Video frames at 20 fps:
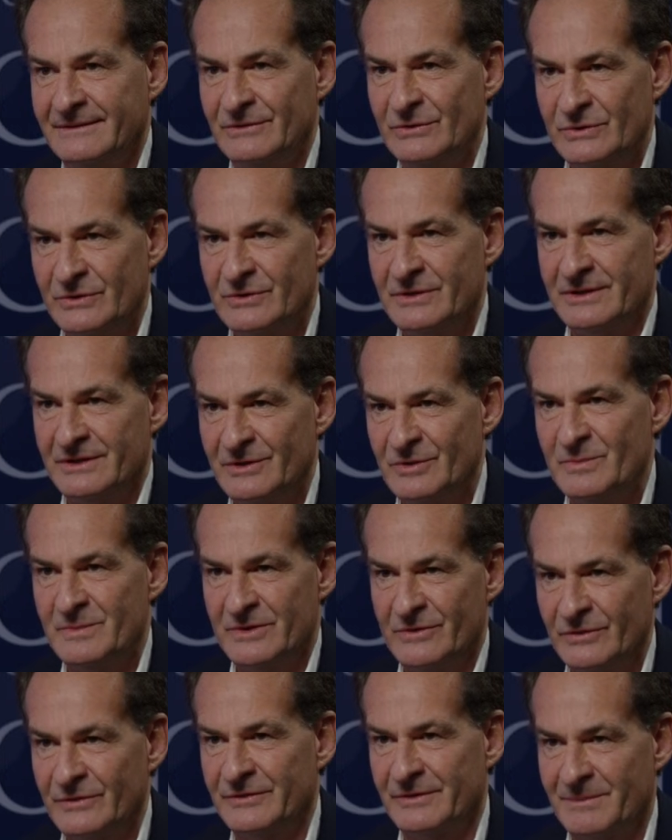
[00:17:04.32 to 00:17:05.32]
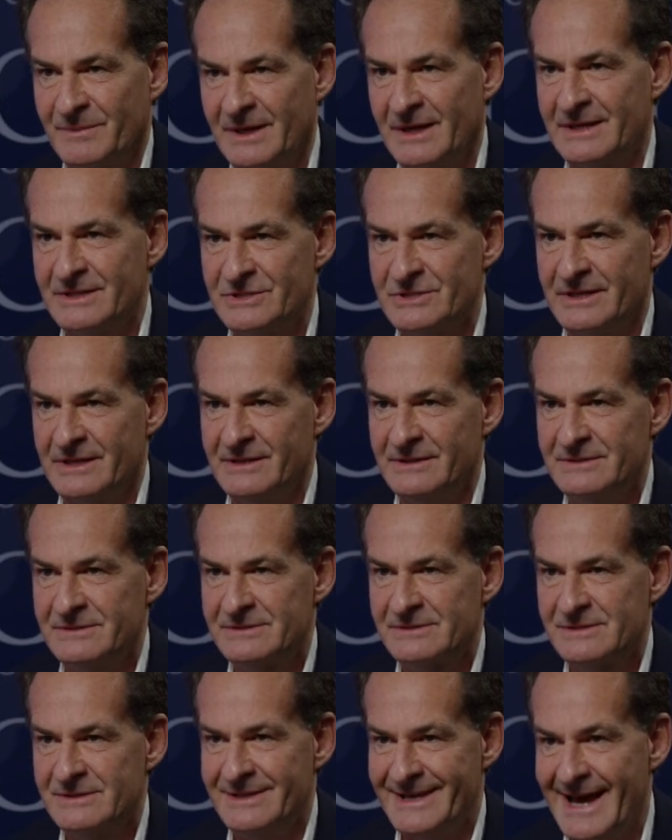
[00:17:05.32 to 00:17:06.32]
to critical mineral supply
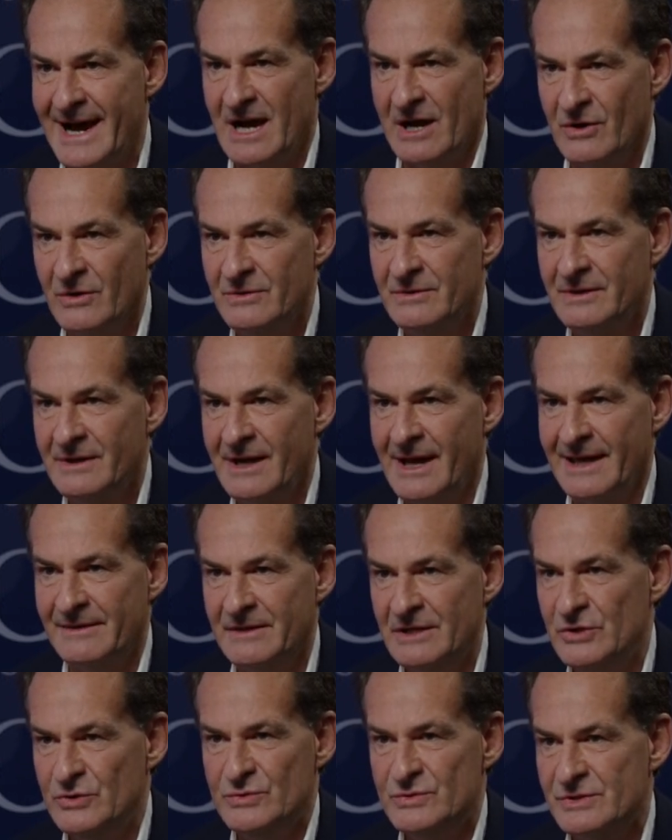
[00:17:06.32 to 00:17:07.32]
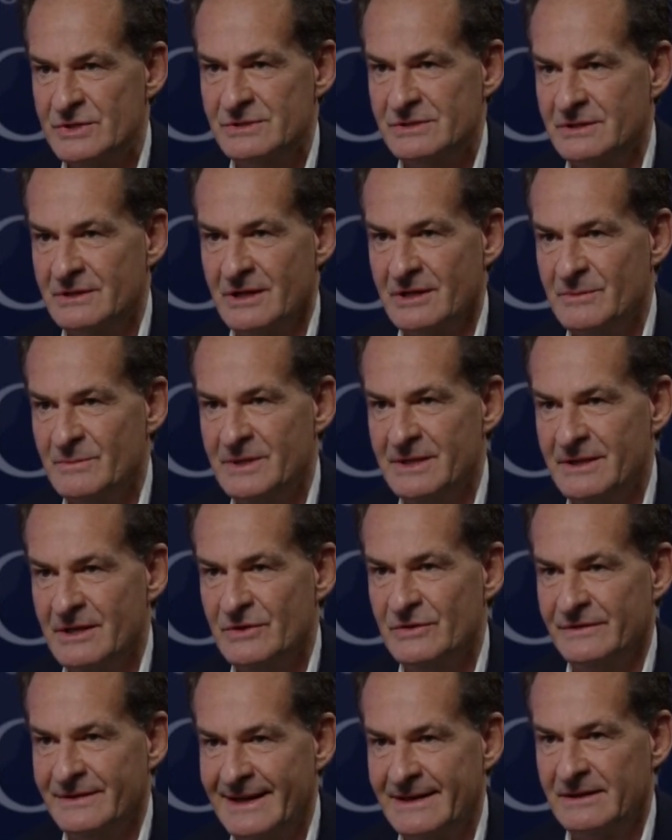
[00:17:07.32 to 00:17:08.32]
chains now, and the losers are going to be
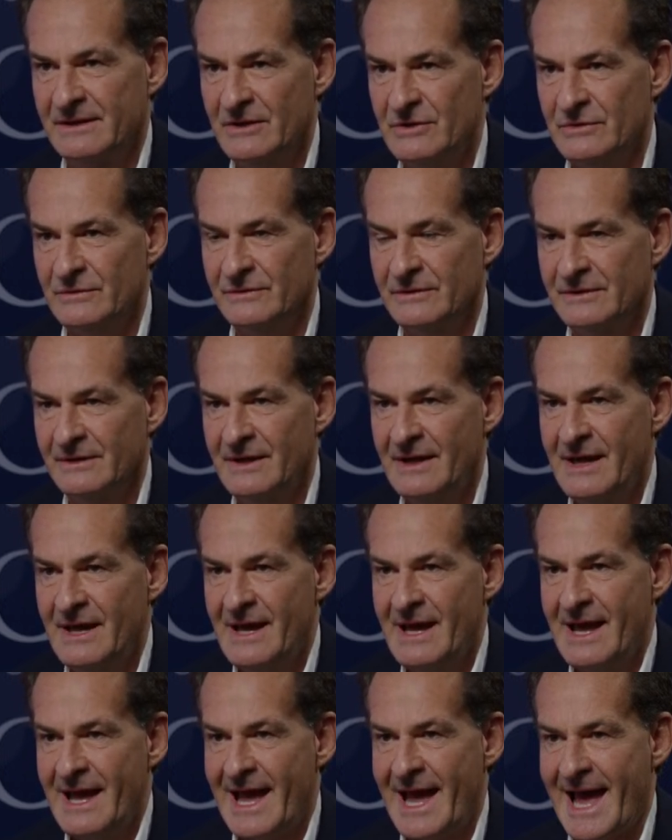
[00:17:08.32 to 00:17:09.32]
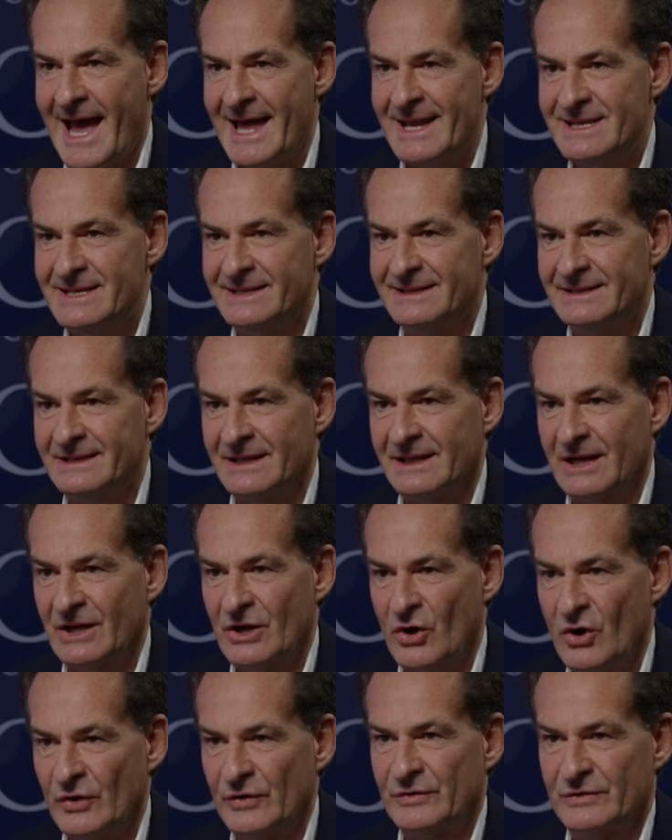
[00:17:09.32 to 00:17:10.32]
those that don't. And the
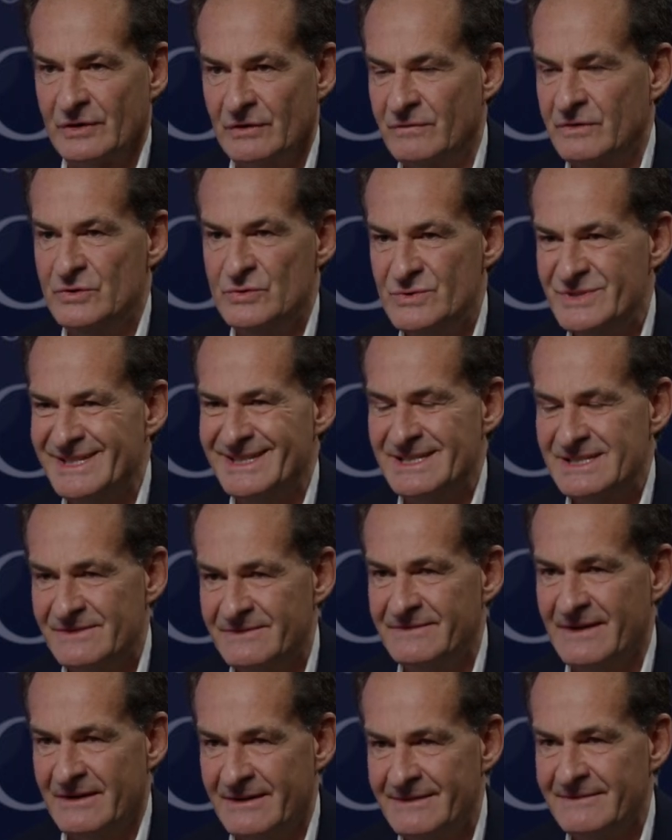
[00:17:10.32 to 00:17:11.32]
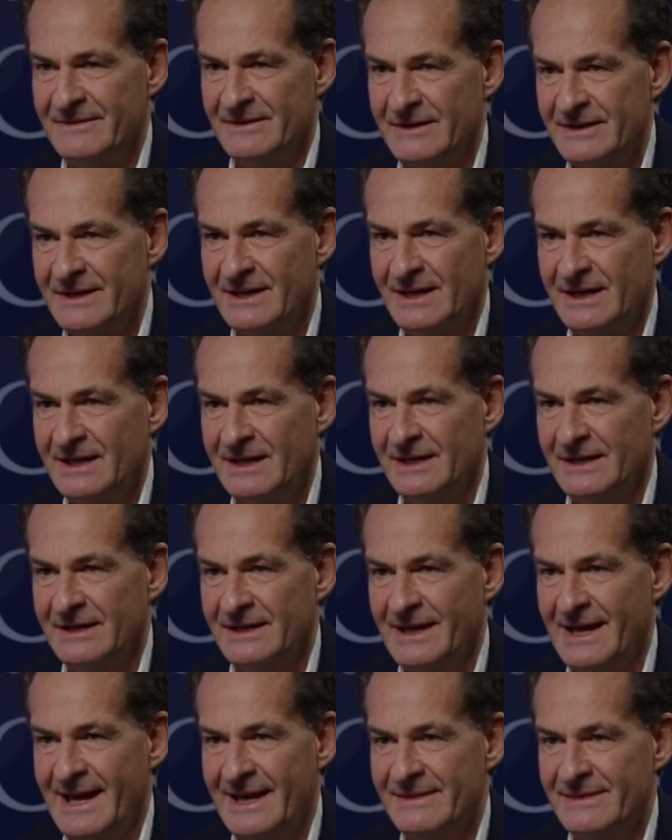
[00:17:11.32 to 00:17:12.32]
cost of losing is very, very
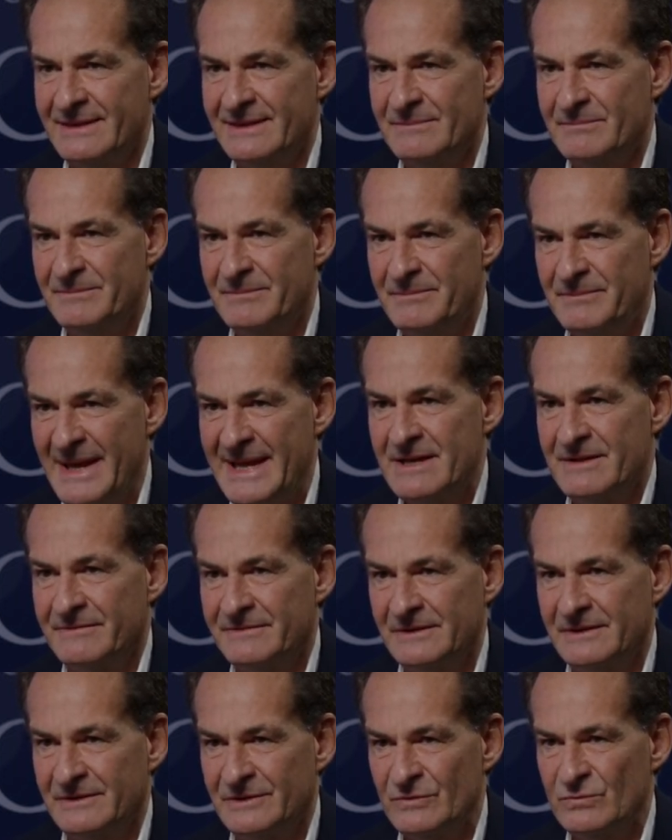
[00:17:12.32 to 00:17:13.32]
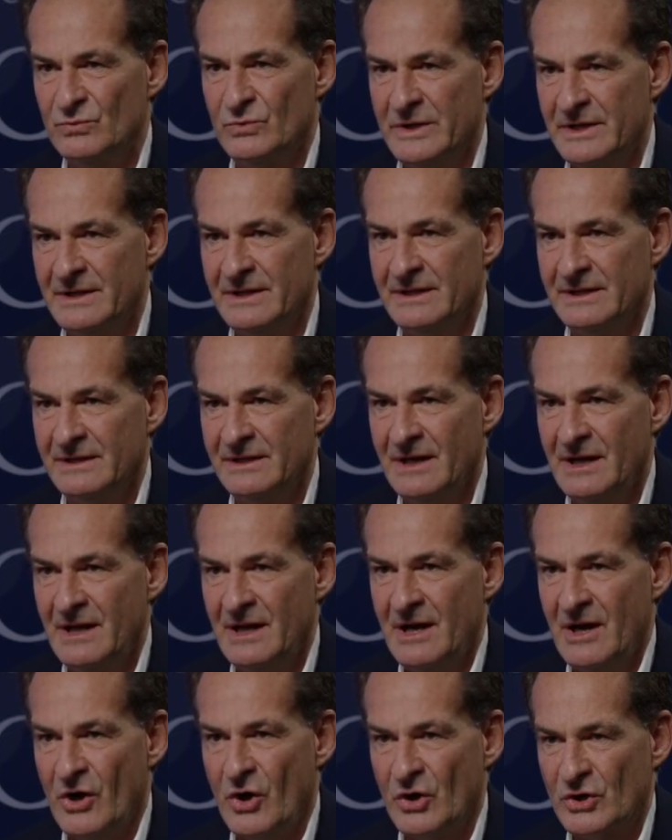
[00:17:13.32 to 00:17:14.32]
high, and the benefits of winning
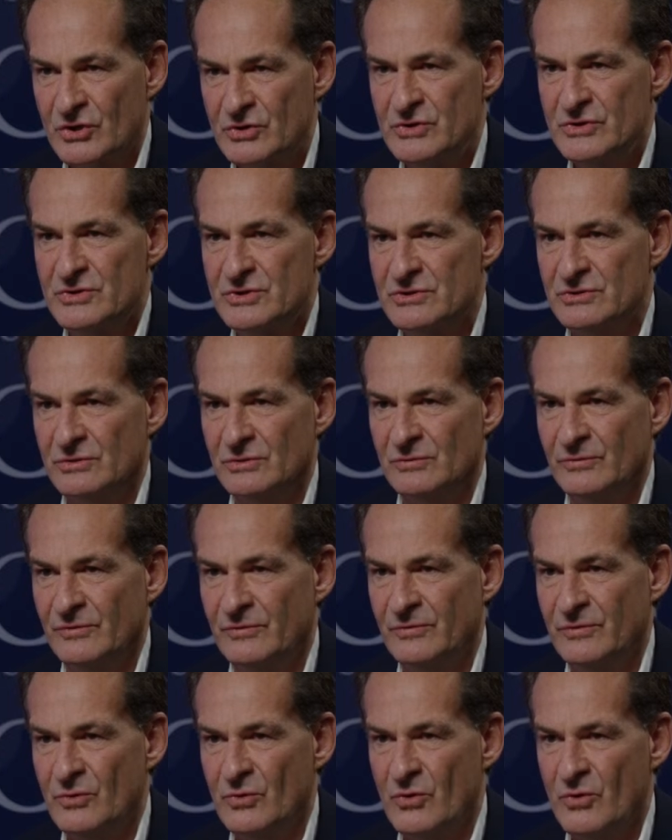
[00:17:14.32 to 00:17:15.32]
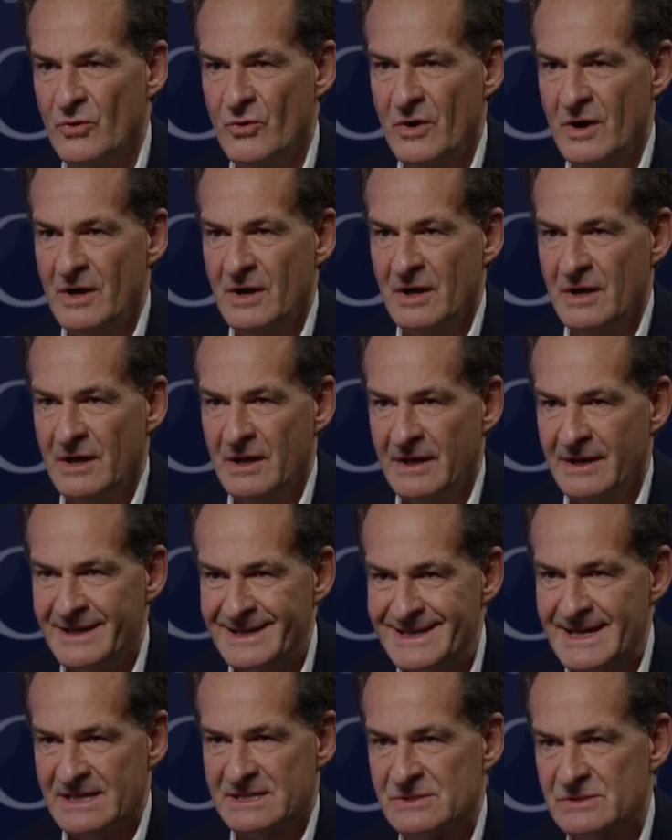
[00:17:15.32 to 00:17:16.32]
are crucial for
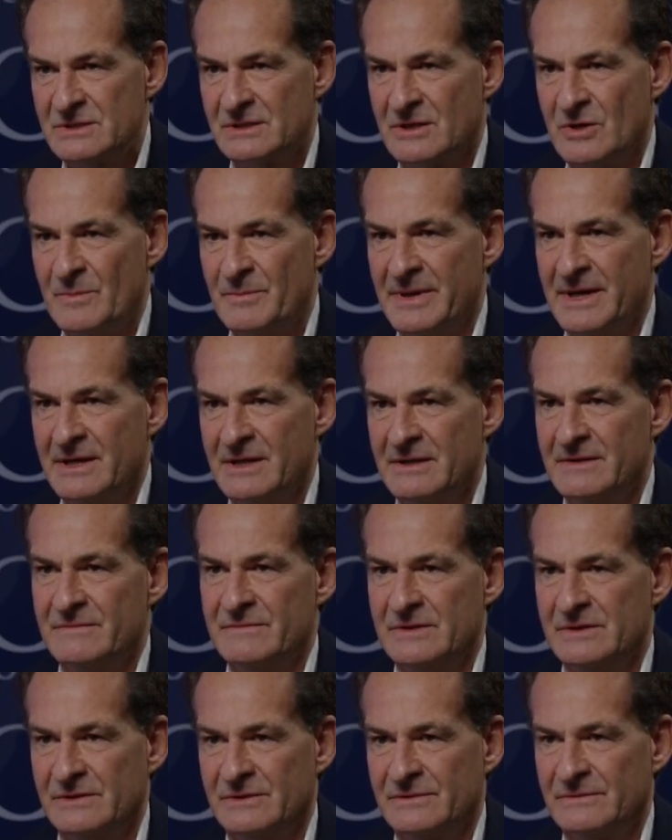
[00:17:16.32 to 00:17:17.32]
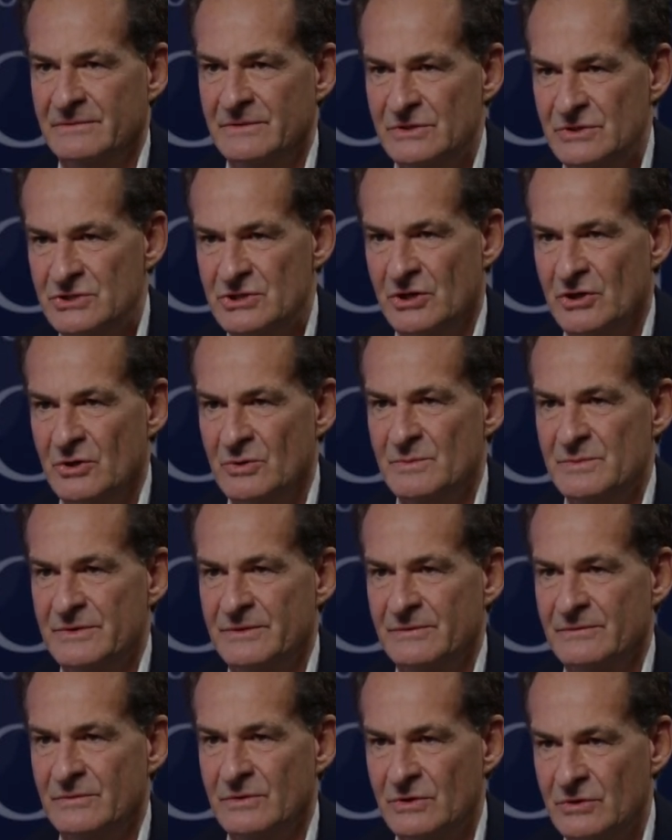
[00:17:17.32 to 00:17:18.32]
industrial competitiveness, for jobs,
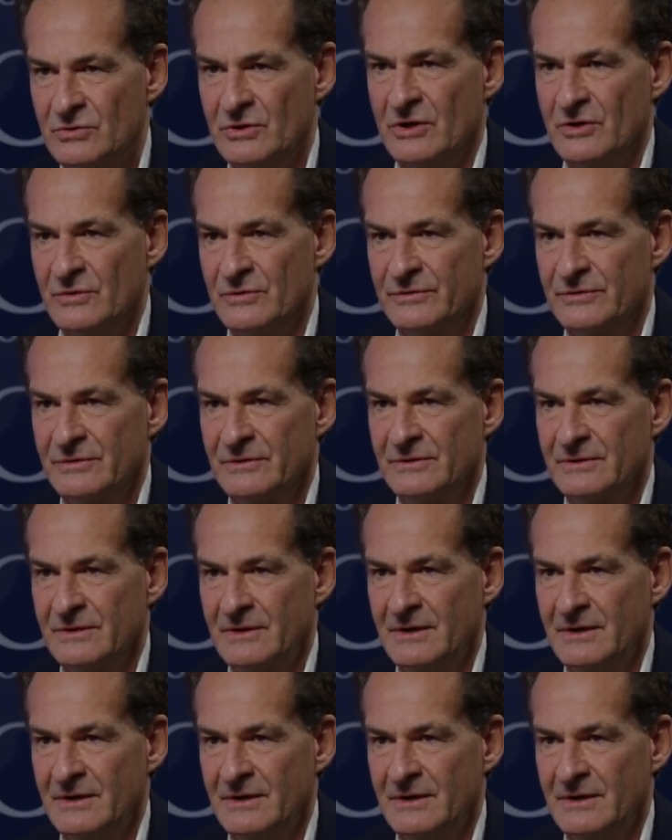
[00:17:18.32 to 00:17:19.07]
for growth.